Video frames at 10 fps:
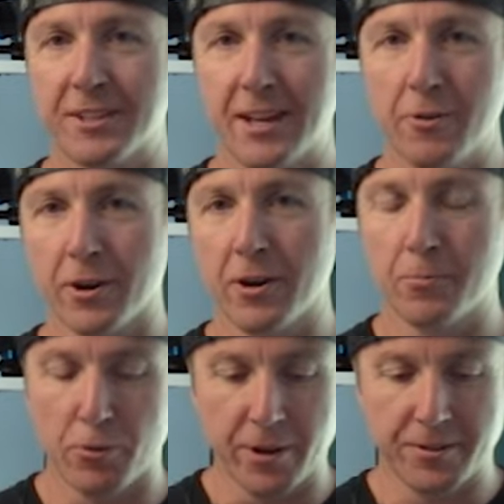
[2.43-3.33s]
Today we're going
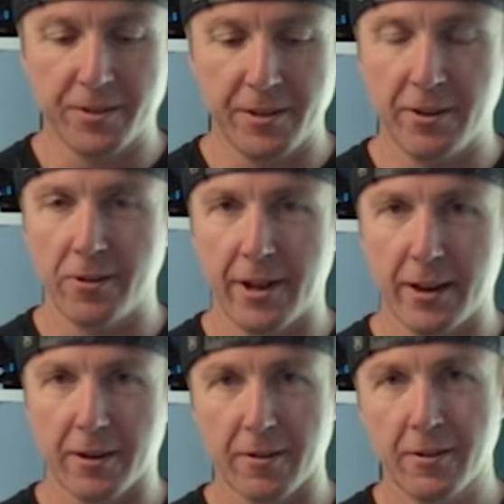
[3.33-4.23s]
to bring you to the
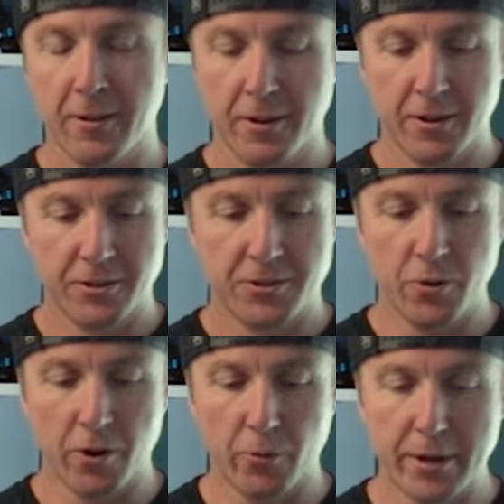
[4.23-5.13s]
internet,
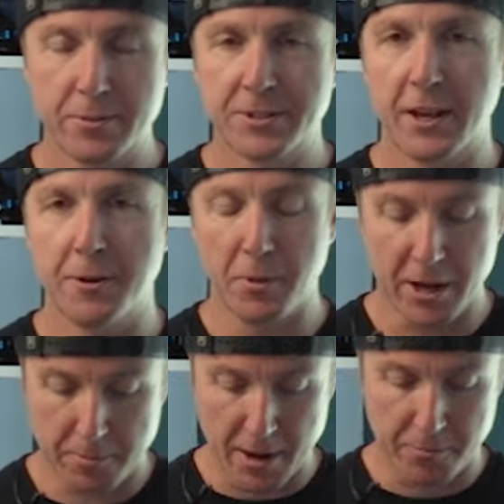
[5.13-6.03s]
to our website,
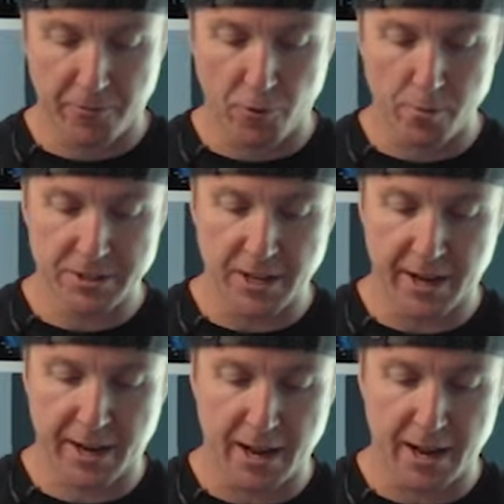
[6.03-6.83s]
bikeman performance dot